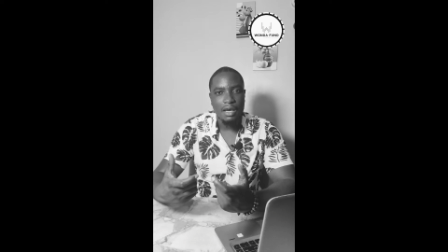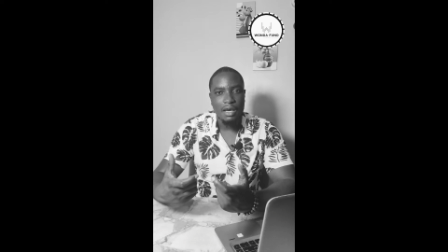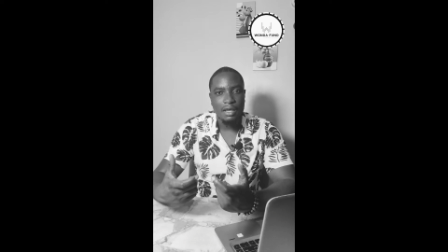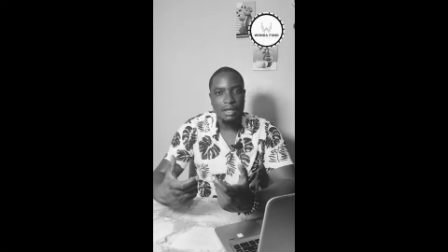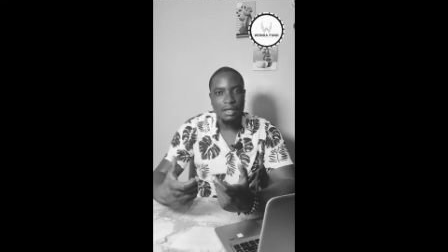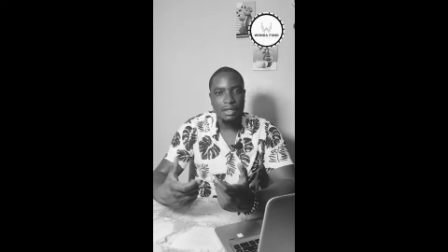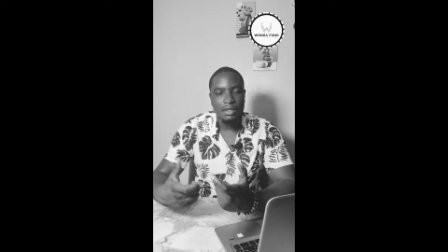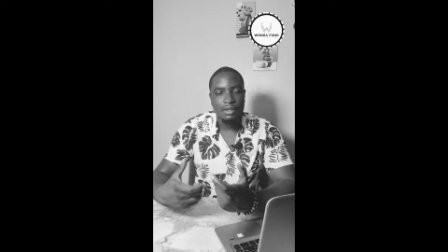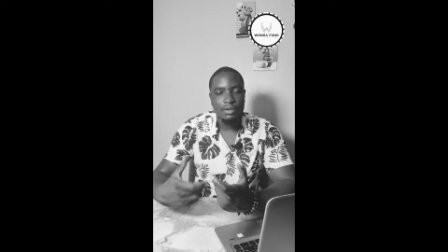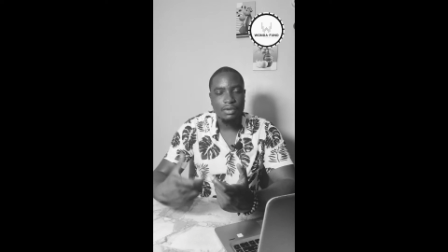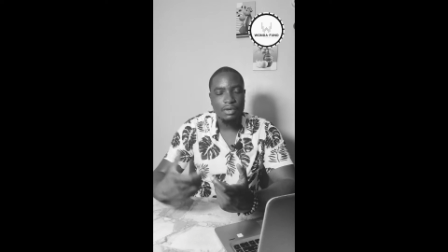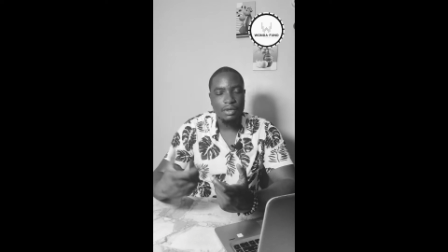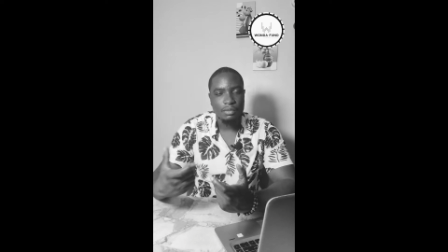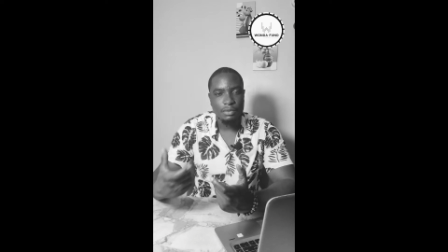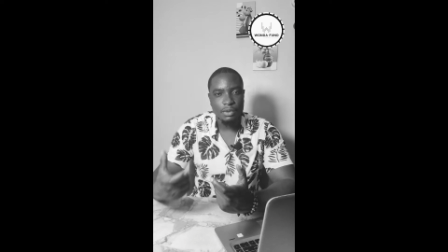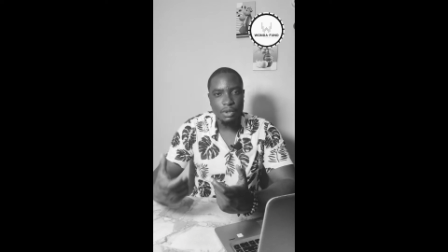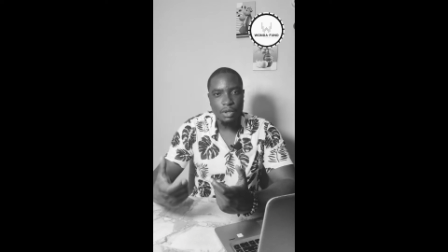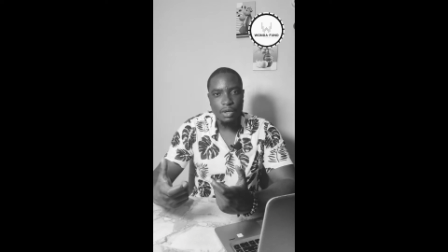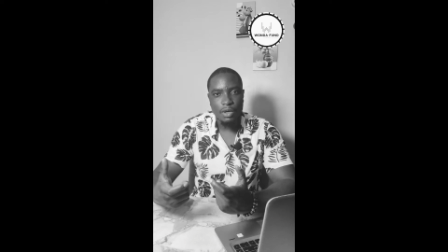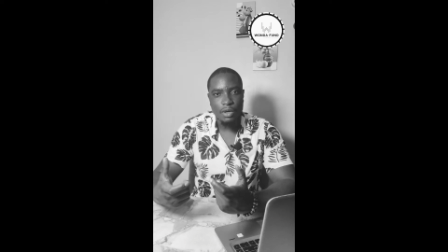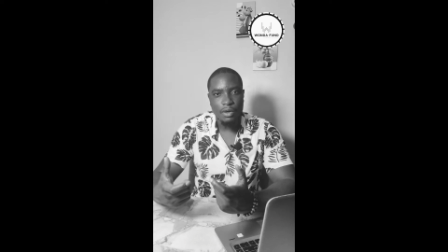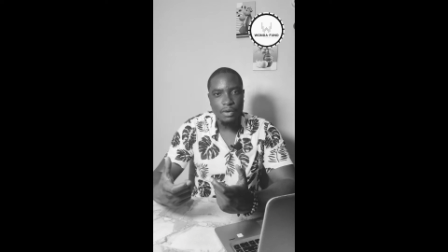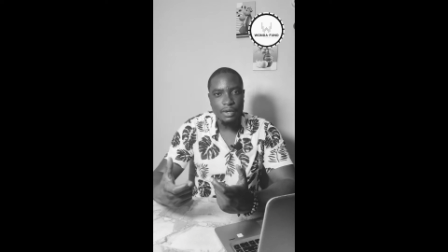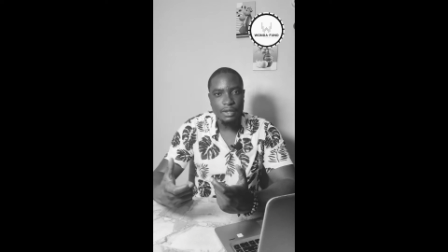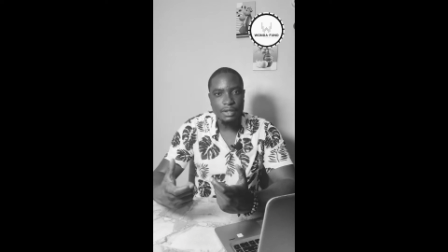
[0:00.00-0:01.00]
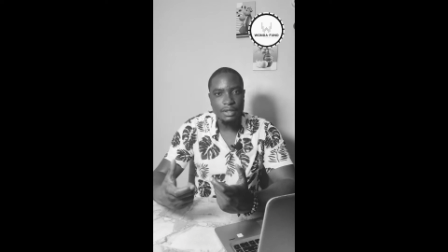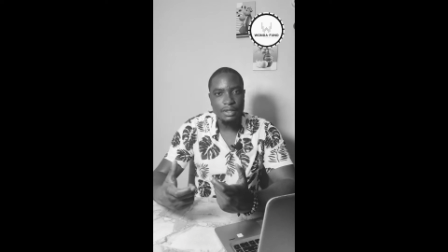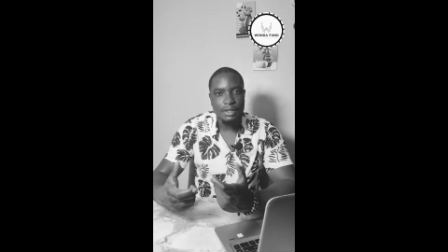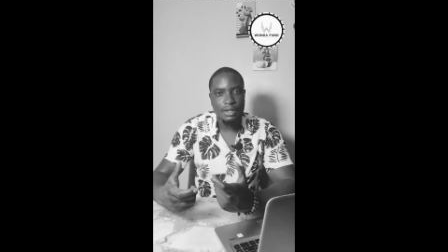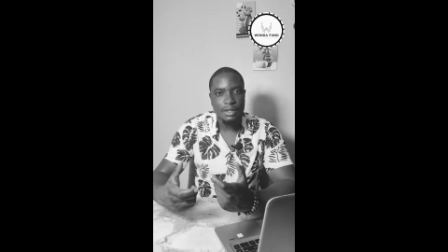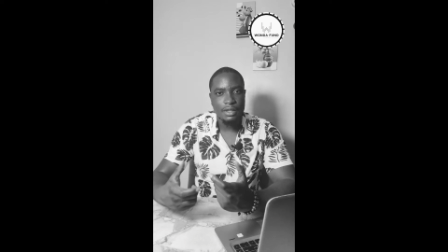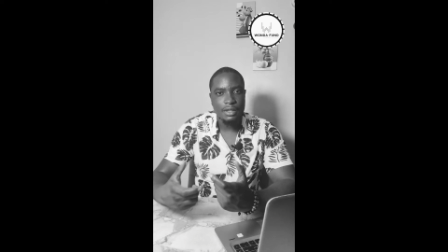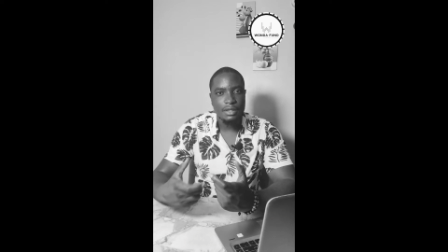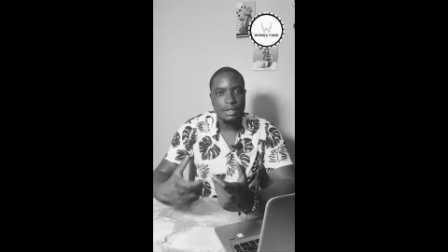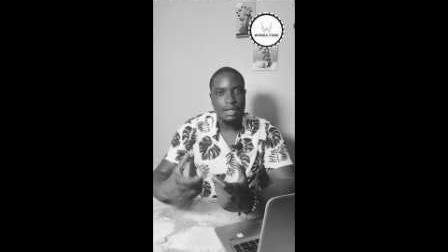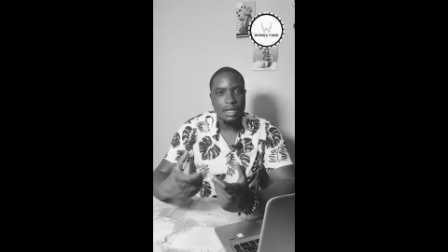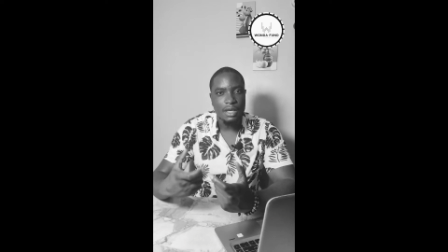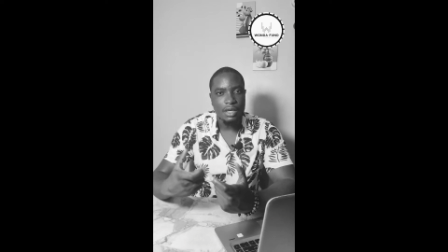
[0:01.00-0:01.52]
in
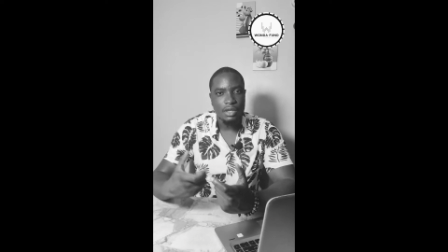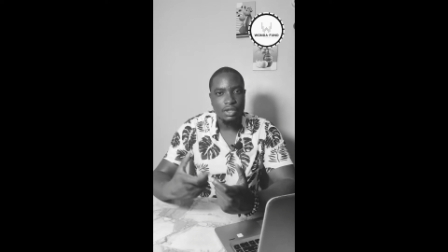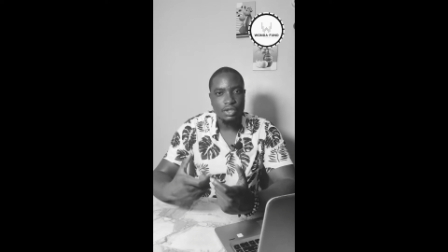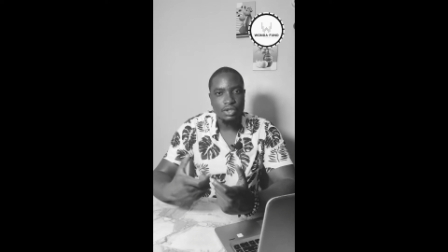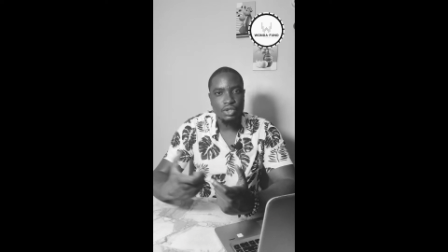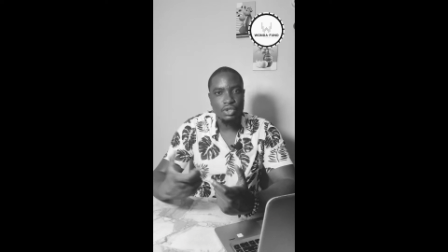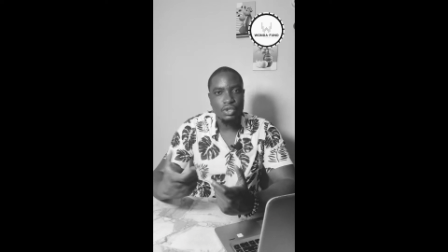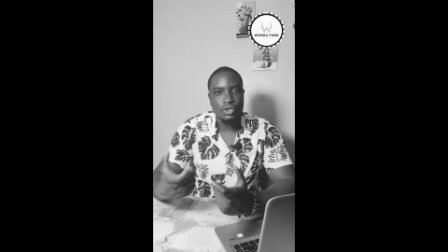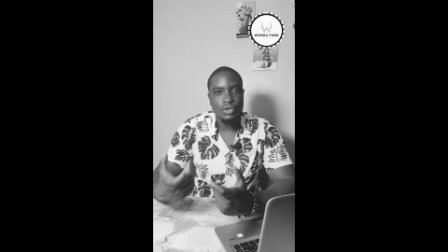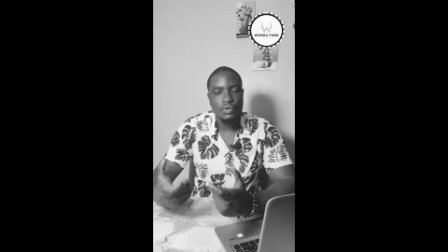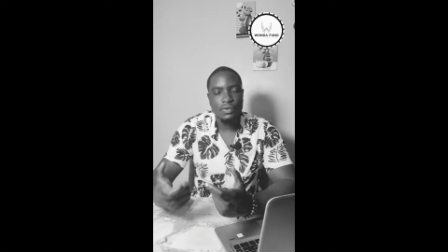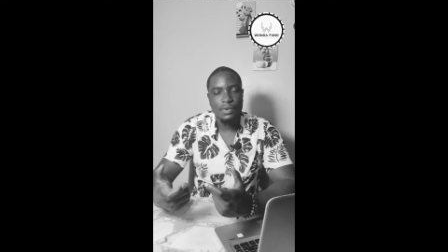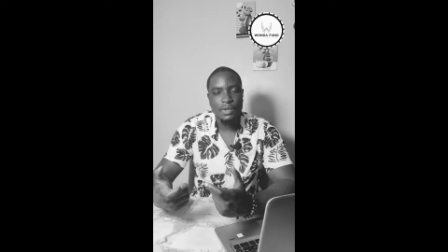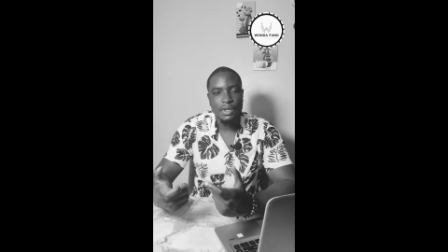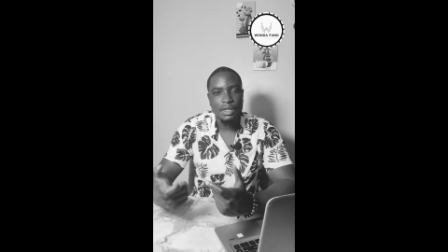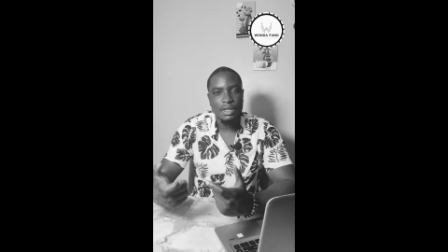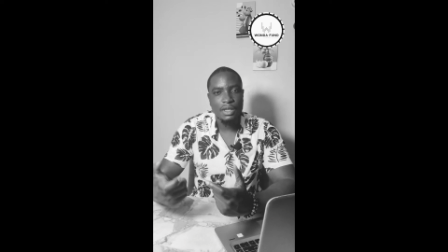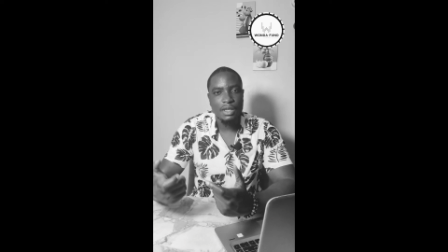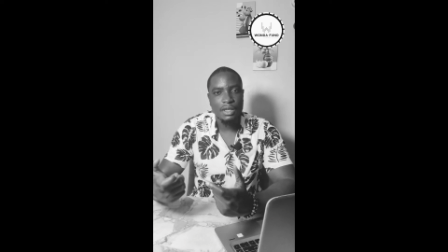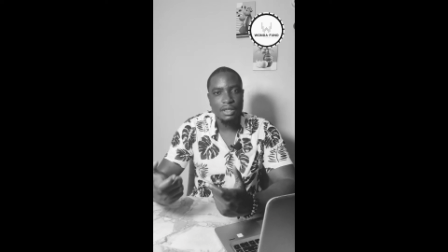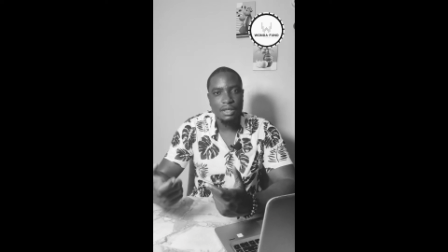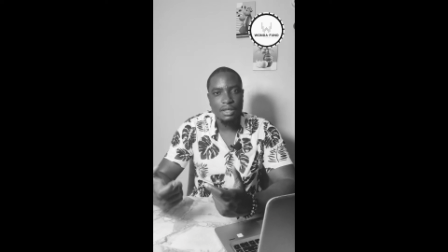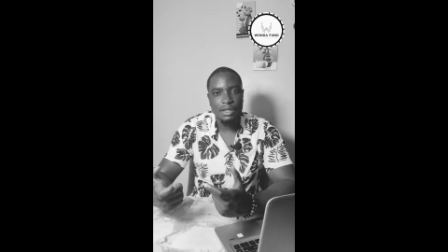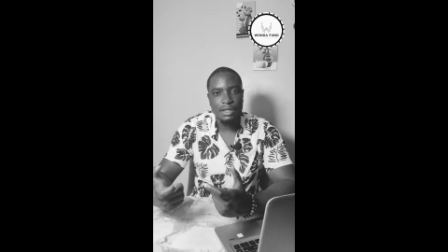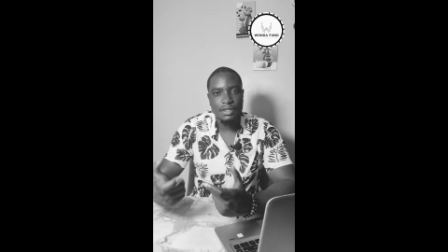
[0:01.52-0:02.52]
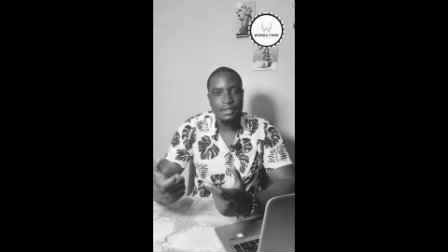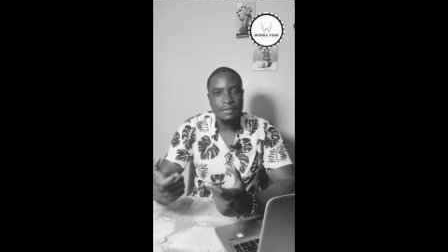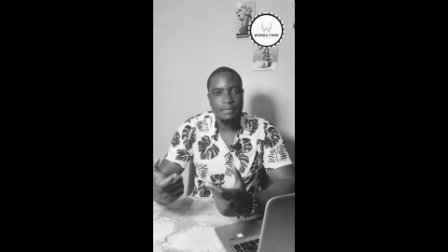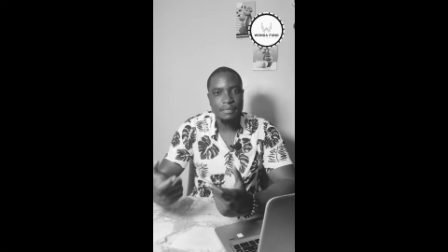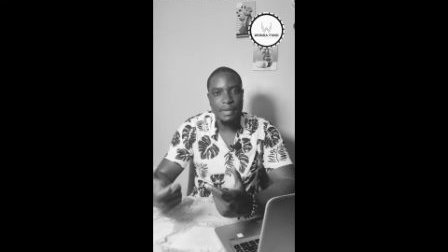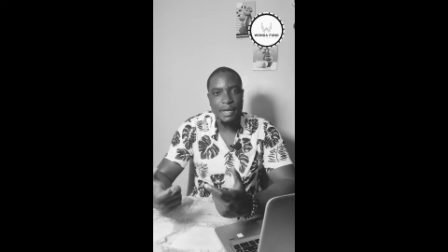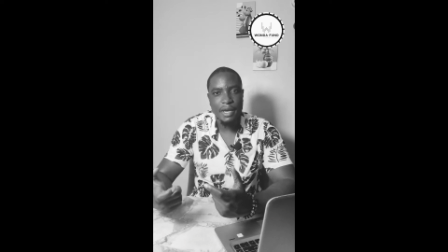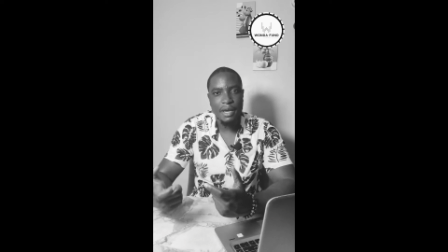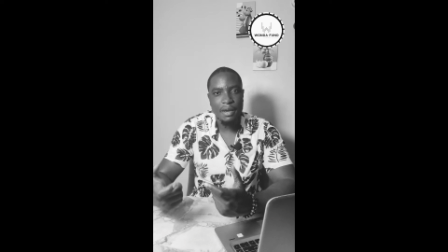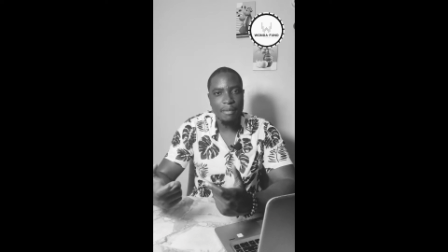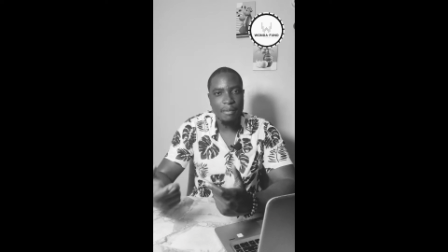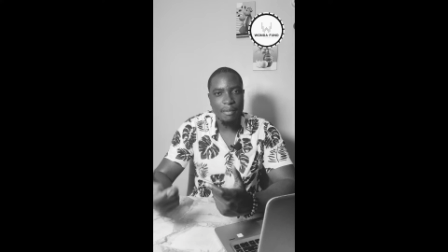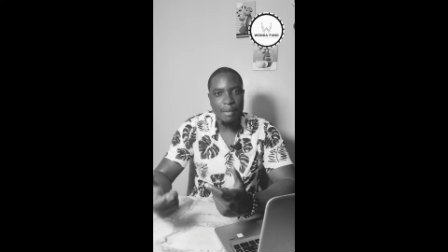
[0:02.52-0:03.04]
cryptocurrencies during this
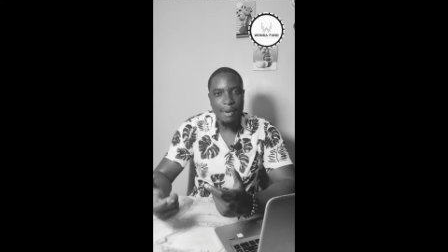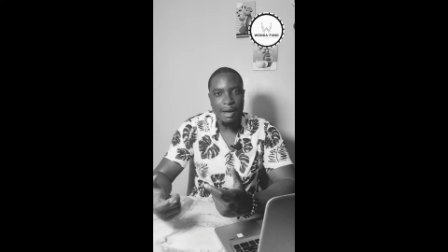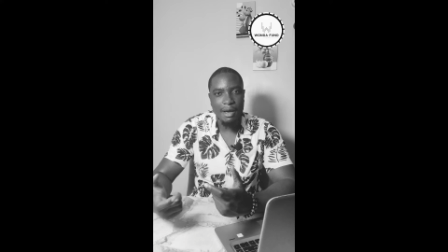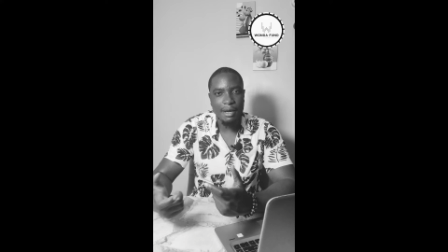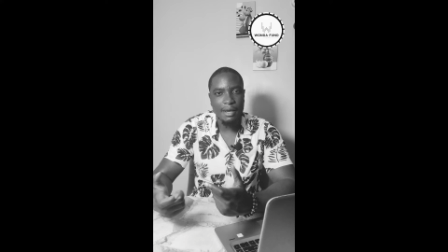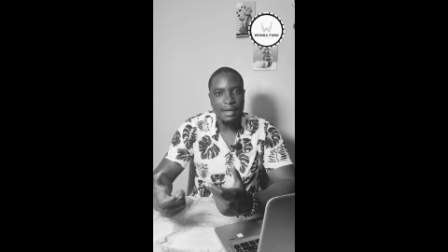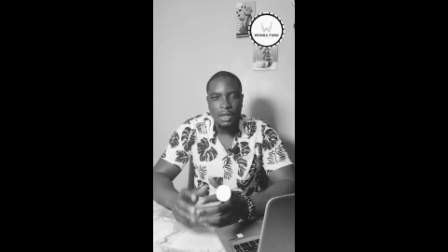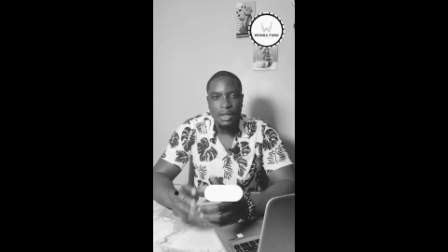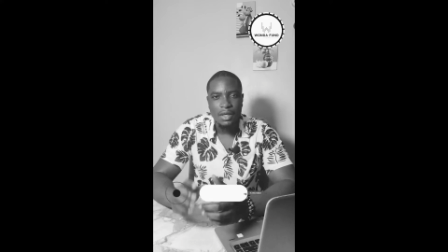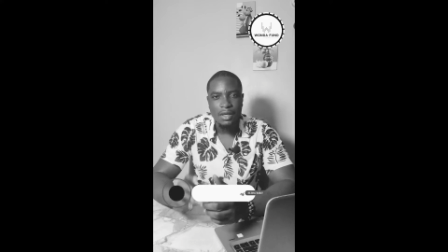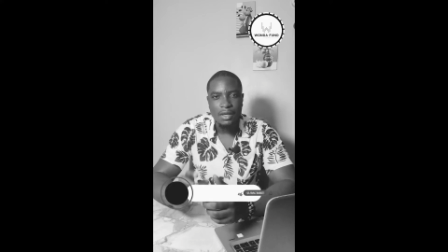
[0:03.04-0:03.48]
bear market.